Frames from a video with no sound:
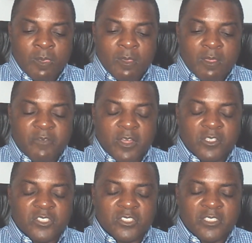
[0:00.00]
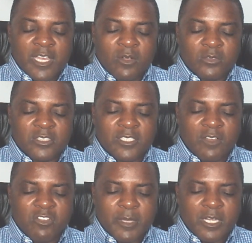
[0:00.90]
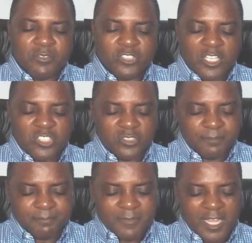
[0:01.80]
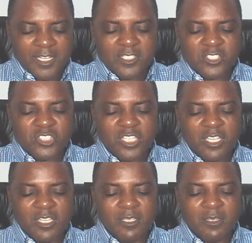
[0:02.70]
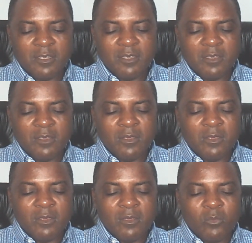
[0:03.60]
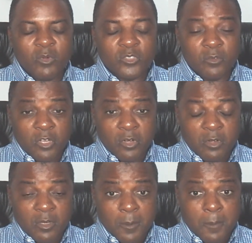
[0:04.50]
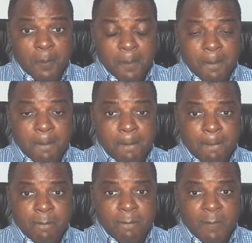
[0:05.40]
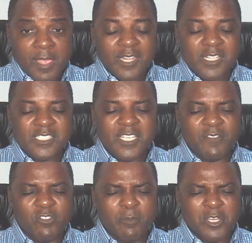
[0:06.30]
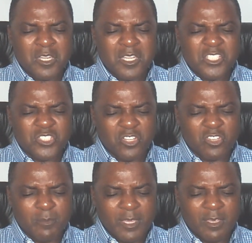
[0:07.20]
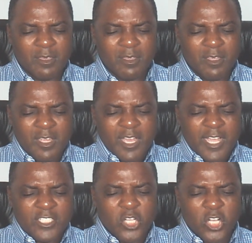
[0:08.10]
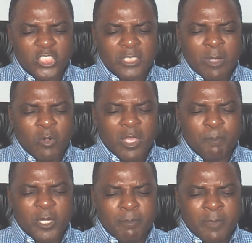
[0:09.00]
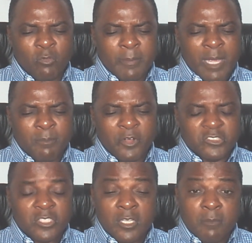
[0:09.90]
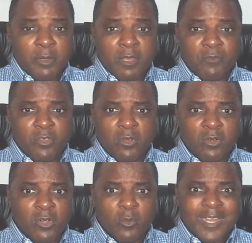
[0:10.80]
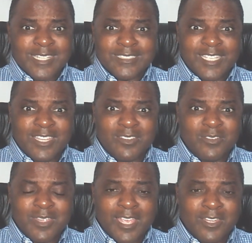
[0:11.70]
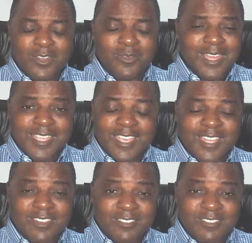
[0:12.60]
Your Father says, now is the time for manifestation. I need to see what you've learned. I need to see if you've been listening to me. I told you my word, put me in remembrance. But if you don't know what I said, you can't do that, can you?